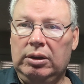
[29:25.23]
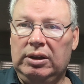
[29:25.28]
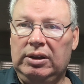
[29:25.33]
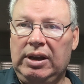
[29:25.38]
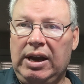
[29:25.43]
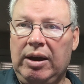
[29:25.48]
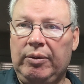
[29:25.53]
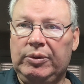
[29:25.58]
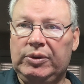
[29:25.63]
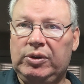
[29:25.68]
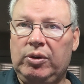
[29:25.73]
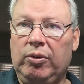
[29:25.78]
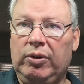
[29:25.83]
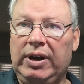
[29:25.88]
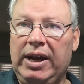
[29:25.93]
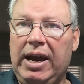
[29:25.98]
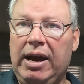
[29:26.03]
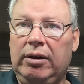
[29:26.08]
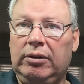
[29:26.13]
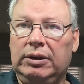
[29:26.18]
tide was going
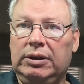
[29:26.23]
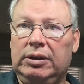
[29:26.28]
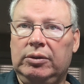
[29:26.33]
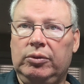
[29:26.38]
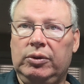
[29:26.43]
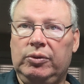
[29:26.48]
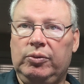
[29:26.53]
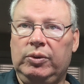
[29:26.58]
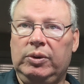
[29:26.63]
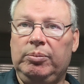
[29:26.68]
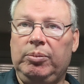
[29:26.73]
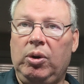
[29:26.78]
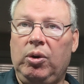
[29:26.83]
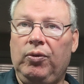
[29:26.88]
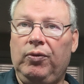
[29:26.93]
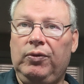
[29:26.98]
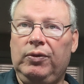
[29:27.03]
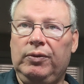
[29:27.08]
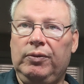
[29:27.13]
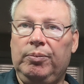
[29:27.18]
out, and there was one
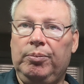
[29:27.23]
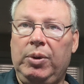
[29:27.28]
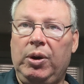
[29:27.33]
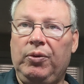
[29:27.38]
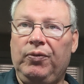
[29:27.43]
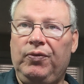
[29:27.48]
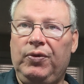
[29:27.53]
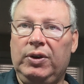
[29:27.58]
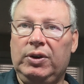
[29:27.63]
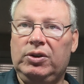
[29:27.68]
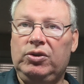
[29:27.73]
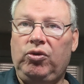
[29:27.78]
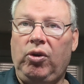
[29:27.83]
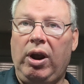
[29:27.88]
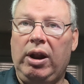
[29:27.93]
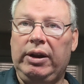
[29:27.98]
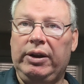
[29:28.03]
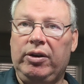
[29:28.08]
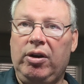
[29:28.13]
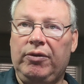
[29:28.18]
bonefish
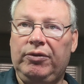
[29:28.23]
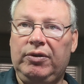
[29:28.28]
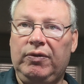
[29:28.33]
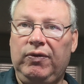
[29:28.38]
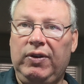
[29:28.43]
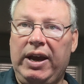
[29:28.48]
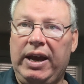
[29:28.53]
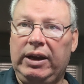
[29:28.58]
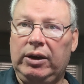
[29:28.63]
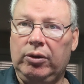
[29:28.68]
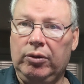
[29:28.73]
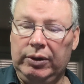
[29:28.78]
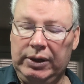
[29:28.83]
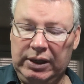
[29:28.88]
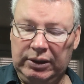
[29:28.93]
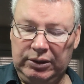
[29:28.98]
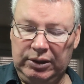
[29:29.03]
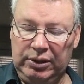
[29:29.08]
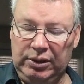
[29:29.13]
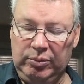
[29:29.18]
trailing off the flat, going
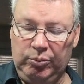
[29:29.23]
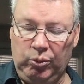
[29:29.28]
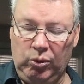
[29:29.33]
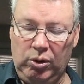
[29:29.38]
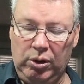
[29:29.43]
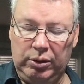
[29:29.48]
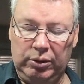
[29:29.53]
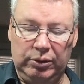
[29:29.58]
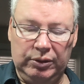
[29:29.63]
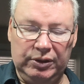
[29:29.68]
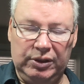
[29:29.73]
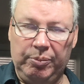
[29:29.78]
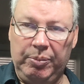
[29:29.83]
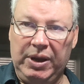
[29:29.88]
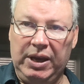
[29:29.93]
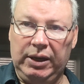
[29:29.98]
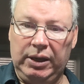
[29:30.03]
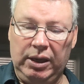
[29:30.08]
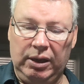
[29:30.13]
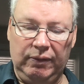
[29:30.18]
out to deep water. It's a
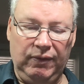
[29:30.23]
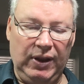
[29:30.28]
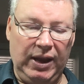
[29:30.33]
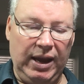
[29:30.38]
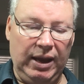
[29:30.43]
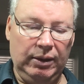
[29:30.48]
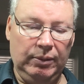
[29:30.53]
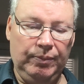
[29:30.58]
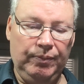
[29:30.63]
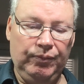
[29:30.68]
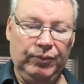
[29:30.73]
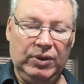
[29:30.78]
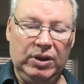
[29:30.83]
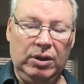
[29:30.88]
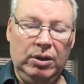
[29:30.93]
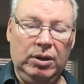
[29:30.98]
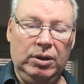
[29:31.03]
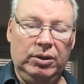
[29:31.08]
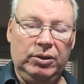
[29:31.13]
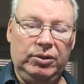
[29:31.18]
pancake flat.
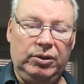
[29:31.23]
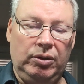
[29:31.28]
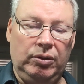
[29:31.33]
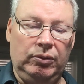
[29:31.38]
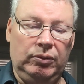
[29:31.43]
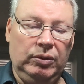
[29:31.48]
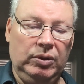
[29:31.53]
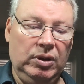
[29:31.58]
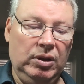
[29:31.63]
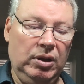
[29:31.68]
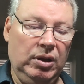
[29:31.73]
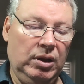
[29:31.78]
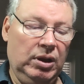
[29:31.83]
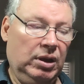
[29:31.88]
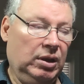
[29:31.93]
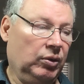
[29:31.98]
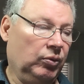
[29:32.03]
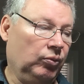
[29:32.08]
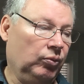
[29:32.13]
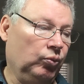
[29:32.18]
So
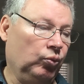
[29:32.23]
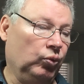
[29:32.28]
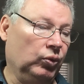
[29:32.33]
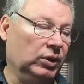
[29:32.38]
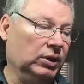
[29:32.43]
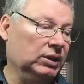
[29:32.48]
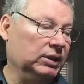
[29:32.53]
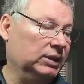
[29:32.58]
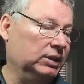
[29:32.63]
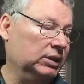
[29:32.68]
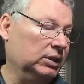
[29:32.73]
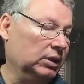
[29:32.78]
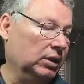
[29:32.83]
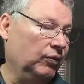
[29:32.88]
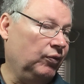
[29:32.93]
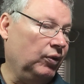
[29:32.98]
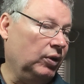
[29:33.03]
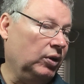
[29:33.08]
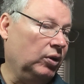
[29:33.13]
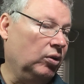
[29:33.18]
really,
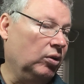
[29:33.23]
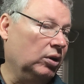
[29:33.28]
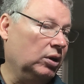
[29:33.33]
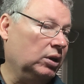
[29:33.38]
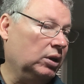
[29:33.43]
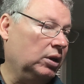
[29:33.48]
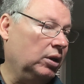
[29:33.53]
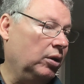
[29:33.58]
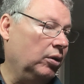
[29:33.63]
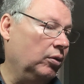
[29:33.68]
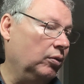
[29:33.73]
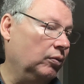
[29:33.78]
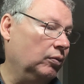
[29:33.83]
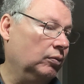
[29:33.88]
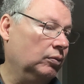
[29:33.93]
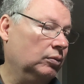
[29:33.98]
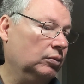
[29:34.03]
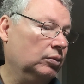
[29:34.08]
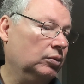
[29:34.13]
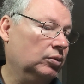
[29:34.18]
if you're going to
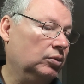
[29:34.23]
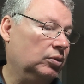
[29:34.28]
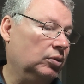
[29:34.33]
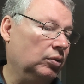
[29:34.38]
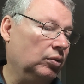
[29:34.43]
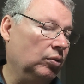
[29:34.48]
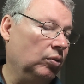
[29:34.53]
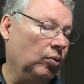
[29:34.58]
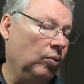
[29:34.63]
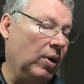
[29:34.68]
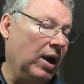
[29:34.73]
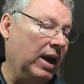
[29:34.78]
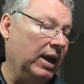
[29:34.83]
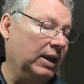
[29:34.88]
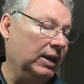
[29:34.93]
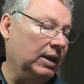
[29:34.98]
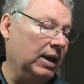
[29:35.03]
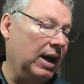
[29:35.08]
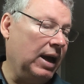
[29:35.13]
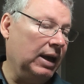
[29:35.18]
go to the
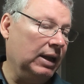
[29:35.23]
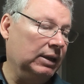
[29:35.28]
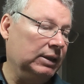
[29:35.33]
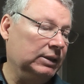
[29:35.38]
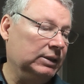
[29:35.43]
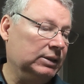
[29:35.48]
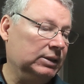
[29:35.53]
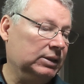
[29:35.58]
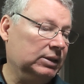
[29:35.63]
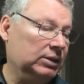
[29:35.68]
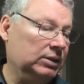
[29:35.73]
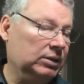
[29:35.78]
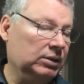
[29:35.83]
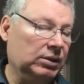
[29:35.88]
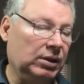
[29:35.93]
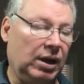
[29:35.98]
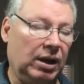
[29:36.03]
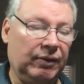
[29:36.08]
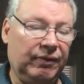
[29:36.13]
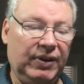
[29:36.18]
Hawaiian Islands
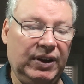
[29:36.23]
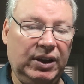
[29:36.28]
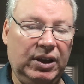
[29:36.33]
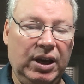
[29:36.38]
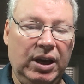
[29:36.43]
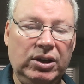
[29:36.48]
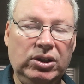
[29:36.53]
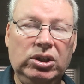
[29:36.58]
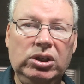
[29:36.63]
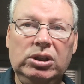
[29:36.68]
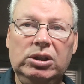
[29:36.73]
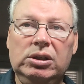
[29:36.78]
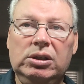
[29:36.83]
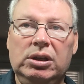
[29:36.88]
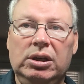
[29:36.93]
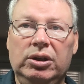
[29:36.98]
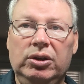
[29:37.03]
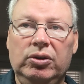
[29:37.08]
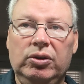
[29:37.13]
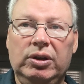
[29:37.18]
on vacation
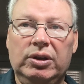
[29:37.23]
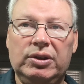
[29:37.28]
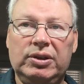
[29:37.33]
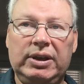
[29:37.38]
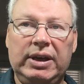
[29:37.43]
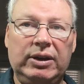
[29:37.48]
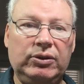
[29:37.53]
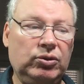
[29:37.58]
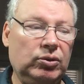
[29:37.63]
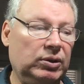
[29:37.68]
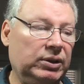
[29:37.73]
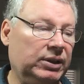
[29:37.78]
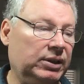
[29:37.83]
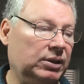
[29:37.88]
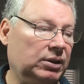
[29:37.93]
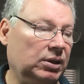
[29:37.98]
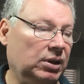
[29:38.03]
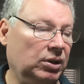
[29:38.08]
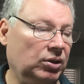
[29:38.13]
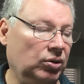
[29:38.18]
and you can schedule
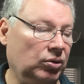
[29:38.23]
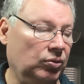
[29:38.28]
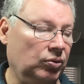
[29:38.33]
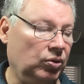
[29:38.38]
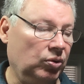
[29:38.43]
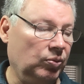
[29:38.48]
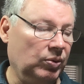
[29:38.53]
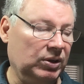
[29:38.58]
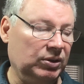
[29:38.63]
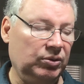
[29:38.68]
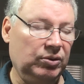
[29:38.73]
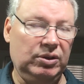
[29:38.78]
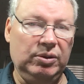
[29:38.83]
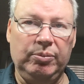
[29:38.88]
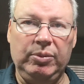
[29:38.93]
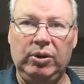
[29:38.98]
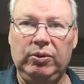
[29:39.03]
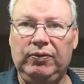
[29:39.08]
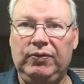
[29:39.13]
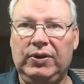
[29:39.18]
it and you do want to do some
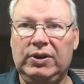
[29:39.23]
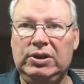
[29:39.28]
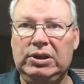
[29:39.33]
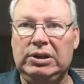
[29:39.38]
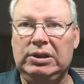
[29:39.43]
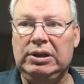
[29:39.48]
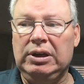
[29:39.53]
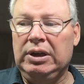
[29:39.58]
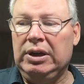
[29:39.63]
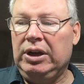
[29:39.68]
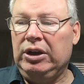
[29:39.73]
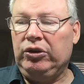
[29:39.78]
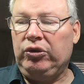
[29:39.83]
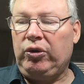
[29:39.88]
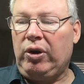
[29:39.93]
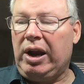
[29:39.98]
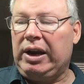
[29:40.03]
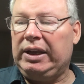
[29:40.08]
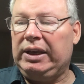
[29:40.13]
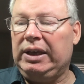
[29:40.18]
bone fishing,
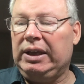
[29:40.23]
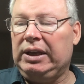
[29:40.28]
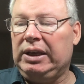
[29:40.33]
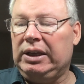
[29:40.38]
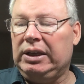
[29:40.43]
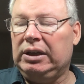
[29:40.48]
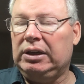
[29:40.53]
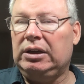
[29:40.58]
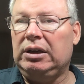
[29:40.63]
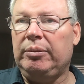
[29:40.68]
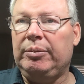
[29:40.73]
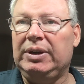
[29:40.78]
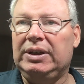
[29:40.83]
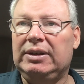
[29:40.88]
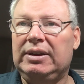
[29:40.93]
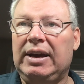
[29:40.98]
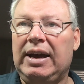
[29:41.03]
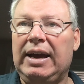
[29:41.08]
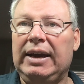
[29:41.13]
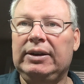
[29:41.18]
try to get an incoming
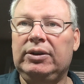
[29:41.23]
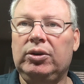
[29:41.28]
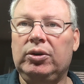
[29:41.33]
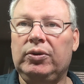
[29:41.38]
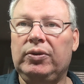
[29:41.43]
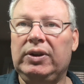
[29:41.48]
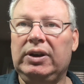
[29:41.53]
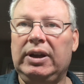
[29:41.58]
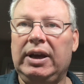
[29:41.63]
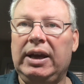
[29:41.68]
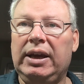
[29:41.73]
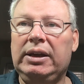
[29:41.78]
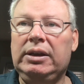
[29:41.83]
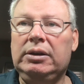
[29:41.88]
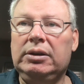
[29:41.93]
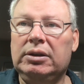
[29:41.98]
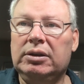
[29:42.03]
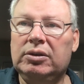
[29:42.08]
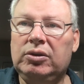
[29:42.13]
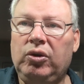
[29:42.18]
tide during the day.
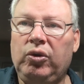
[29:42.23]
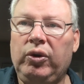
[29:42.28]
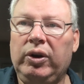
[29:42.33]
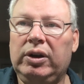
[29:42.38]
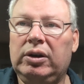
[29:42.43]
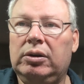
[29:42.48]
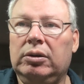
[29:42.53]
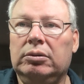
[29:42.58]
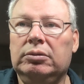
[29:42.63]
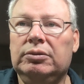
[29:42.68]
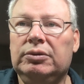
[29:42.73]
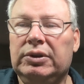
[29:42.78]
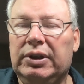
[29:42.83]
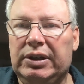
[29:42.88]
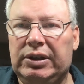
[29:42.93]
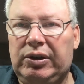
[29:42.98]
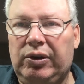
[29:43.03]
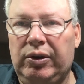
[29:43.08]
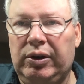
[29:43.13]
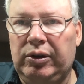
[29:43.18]
Critical.
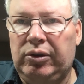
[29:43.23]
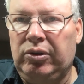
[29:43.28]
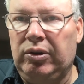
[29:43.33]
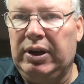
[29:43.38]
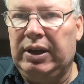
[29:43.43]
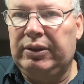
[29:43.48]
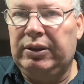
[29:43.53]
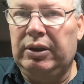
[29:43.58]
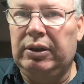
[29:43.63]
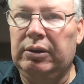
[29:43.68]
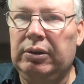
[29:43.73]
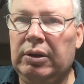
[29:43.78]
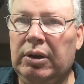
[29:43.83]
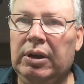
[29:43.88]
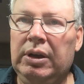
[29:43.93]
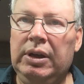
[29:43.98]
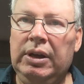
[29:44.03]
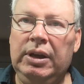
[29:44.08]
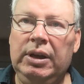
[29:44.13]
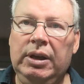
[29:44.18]
It's critical out there.
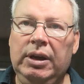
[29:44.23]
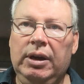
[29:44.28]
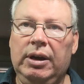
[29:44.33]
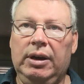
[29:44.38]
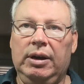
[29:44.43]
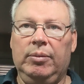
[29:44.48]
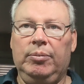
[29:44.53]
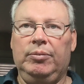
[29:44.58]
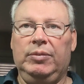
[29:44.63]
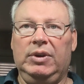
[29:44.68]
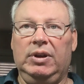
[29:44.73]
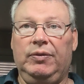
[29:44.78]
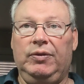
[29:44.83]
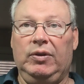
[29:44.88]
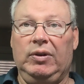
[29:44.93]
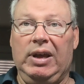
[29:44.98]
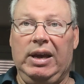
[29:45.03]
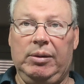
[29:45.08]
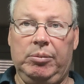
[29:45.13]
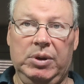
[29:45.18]
If
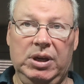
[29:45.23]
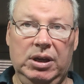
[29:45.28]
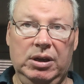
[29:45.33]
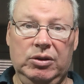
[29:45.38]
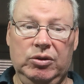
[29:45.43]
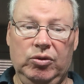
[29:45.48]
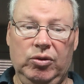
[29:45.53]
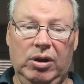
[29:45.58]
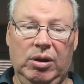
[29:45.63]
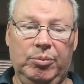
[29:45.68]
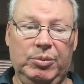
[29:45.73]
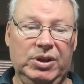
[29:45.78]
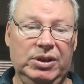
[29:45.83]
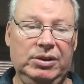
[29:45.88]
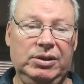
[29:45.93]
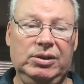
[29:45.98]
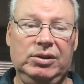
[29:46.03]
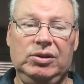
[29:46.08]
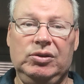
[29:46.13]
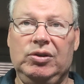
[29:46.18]
you're like me and you're on
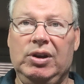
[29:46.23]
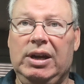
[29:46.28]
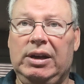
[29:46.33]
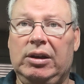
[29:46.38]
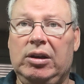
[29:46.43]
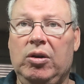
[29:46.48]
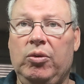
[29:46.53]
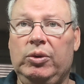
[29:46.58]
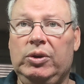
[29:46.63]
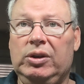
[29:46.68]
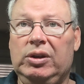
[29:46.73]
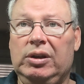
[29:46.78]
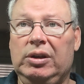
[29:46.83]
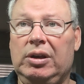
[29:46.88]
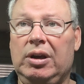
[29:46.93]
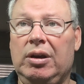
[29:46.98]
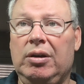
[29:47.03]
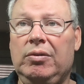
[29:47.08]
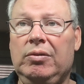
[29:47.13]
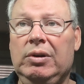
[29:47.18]
business and you had to go when you can
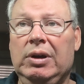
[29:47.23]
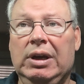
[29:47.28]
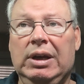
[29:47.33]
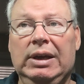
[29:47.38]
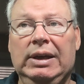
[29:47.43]
go,